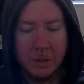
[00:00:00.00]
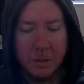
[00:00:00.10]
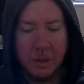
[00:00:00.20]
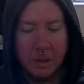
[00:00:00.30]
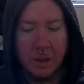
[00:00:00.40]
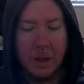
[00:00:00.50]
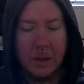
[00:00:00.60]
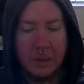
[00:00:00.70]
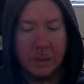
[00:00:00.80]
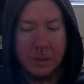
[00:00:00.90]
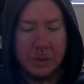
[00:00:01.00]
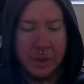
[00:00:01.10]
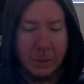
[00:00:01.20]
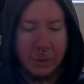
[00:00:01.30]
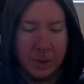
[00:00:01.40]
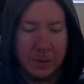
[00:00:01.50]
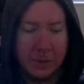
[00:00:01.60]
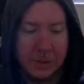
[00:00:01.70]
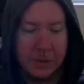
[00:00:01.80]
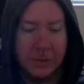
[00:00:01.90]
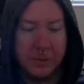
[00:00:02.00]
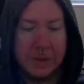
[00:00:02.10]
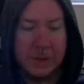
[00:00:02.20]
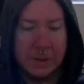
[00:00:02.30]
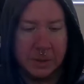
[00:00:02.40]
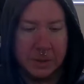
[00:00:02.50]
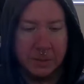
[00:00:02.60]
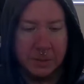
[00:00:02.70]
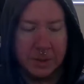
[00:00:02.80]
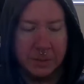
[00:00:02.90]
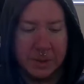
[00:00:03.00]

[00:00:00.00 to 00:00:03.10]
And it was made worse through physical symptoms